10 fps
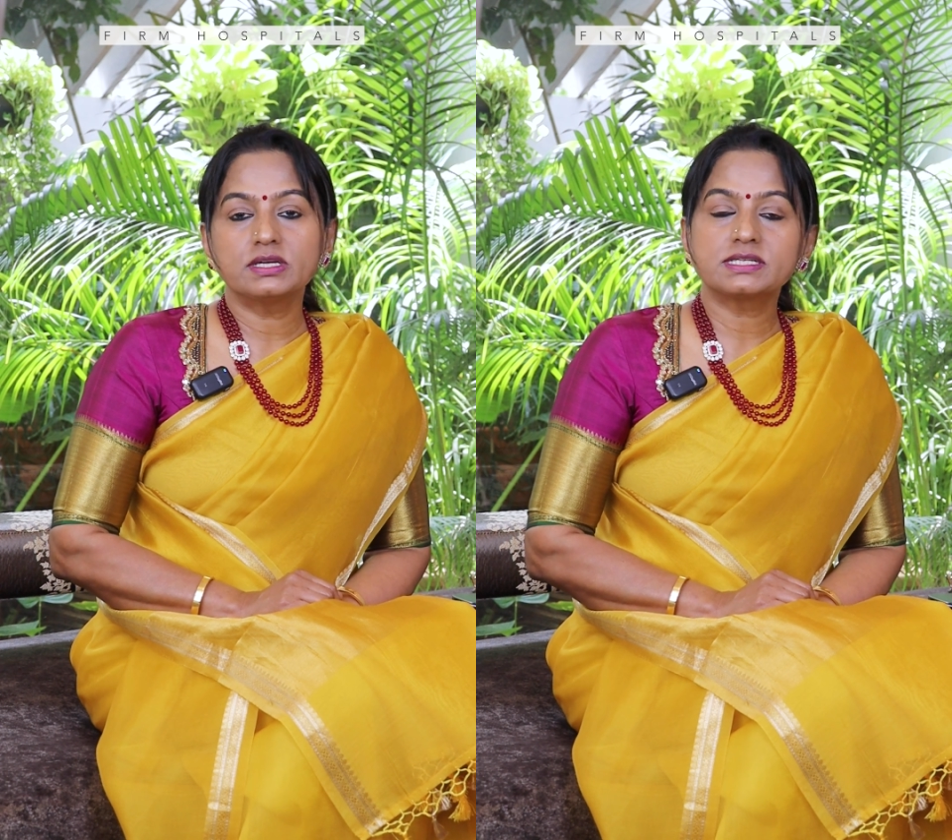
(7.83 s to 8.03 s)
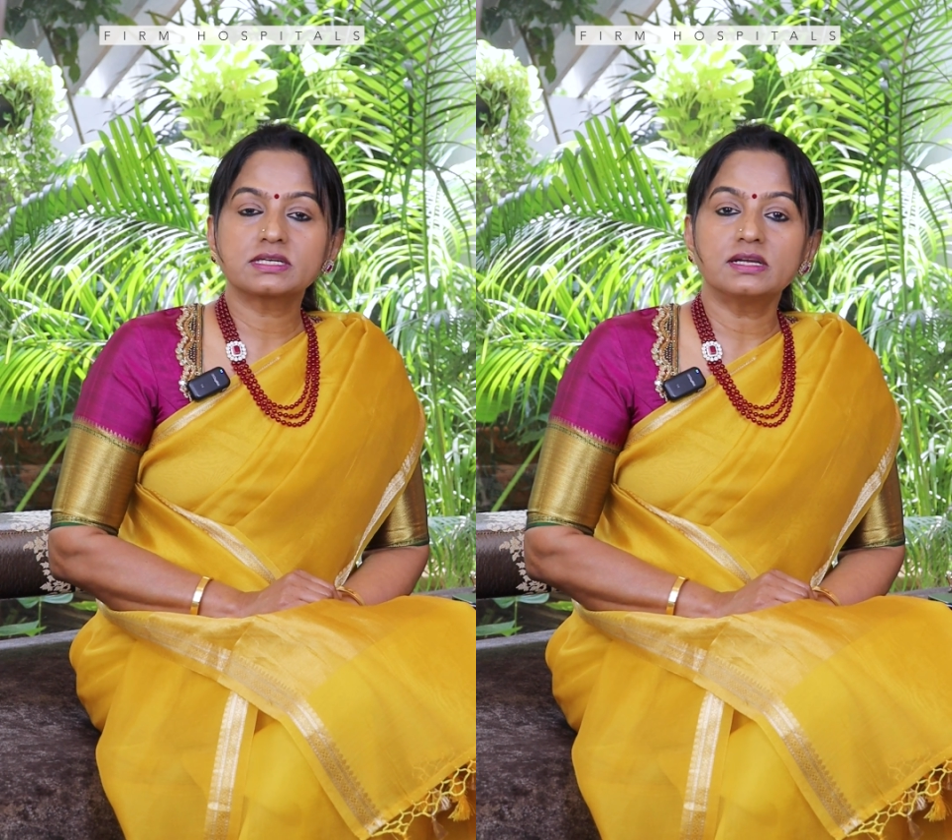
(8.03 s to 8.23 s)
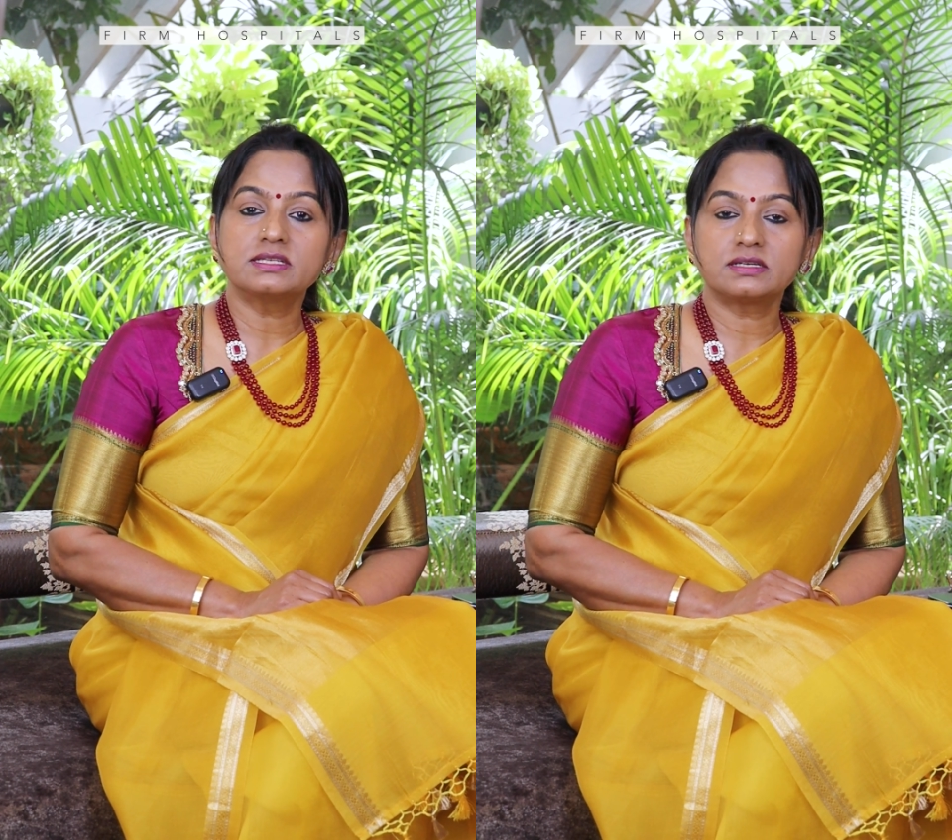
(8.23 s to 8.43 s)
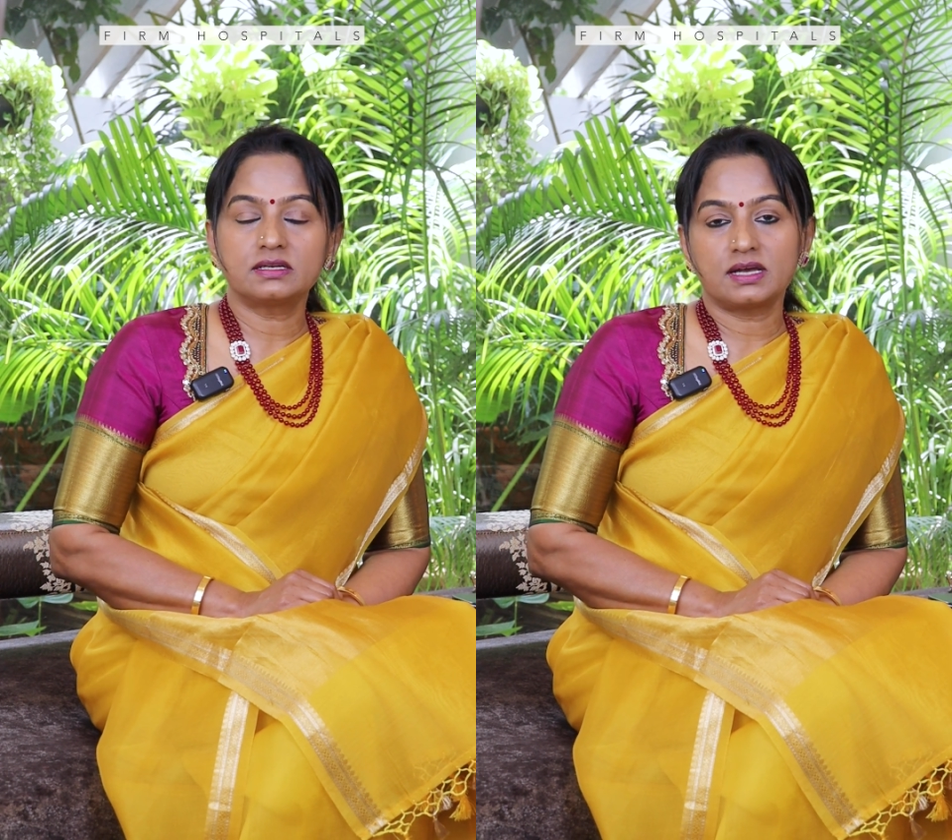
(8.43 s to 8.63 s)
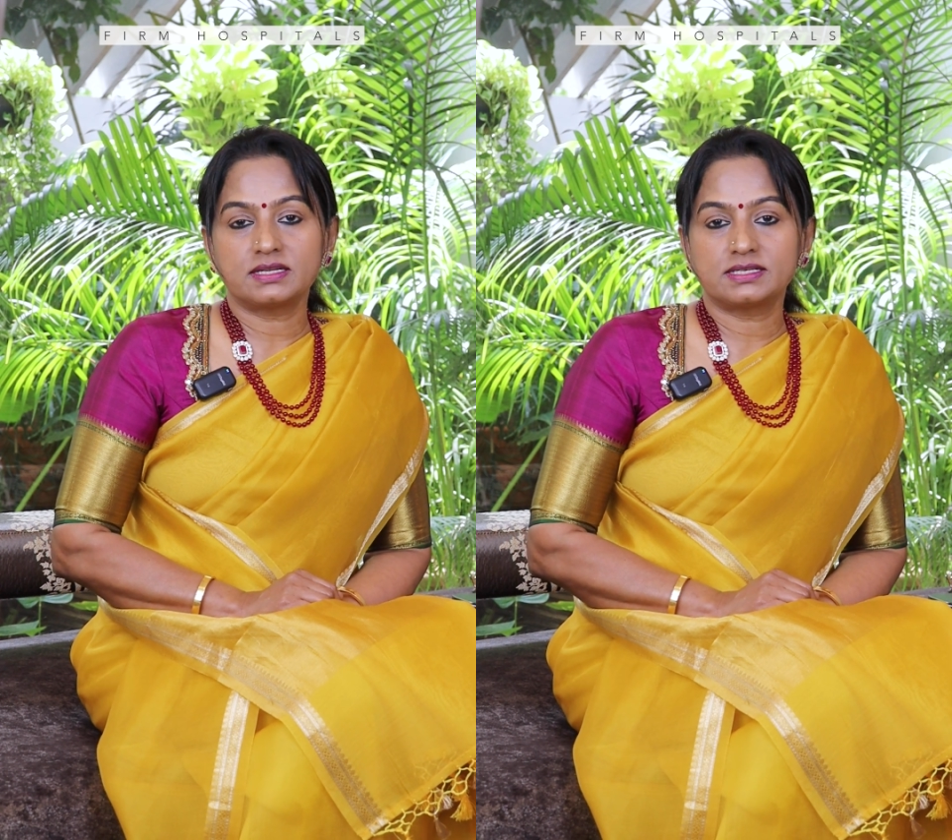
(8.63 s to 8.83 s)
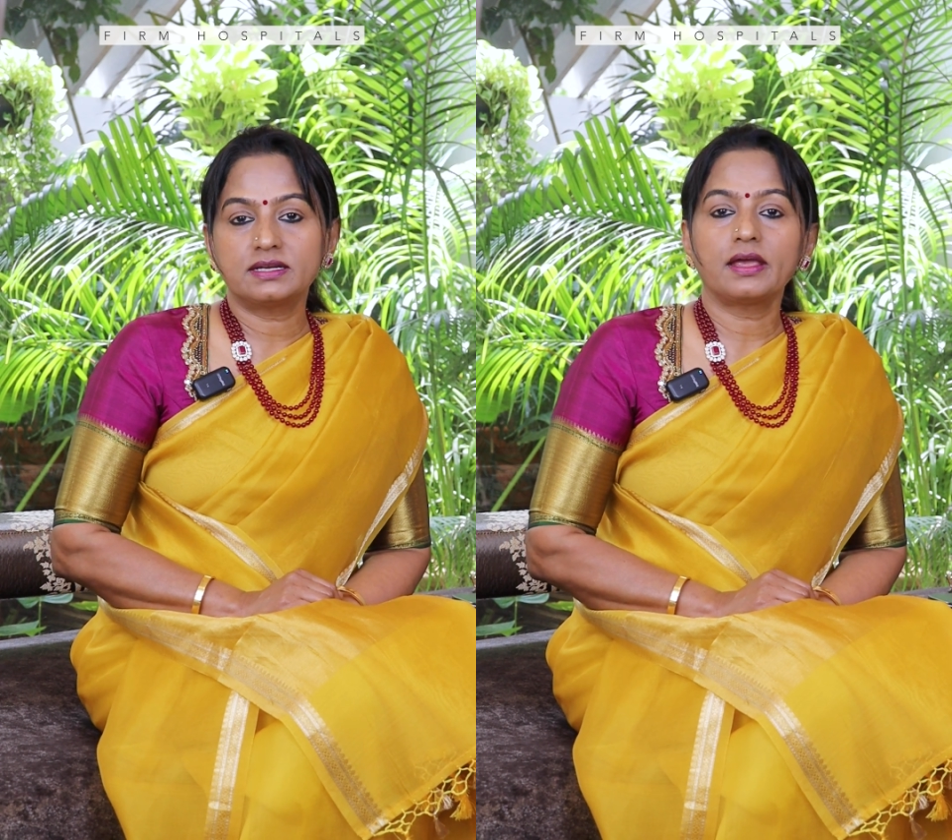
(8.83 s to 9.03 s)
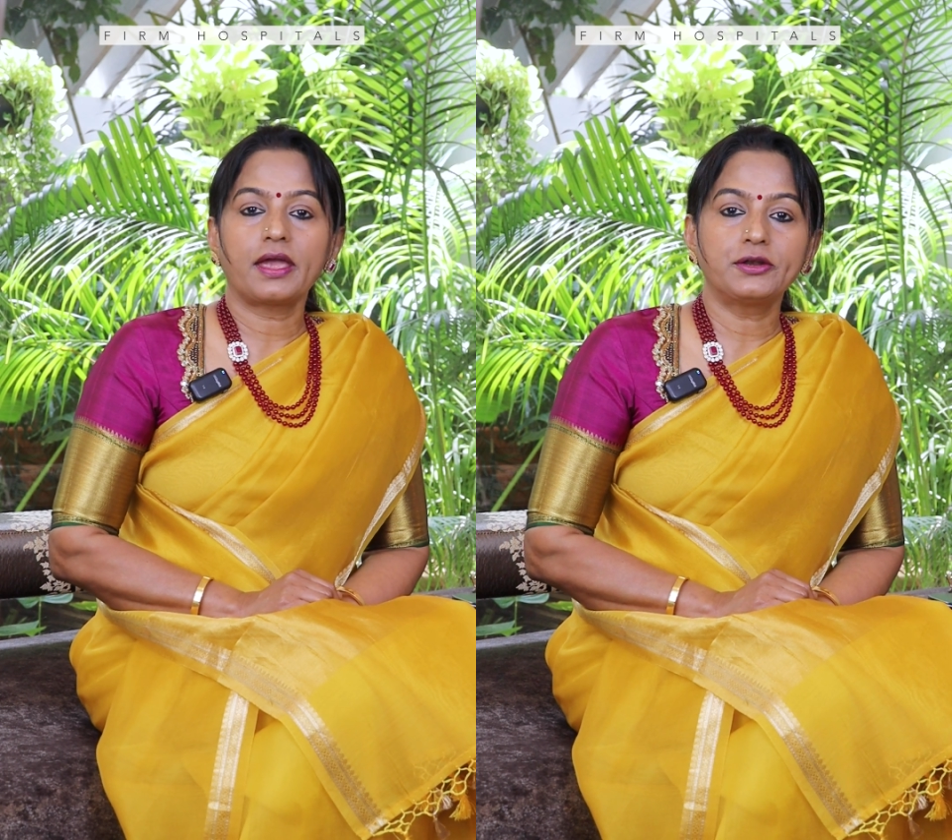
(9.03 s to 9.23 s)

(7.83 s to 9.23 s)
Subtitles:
is considered as an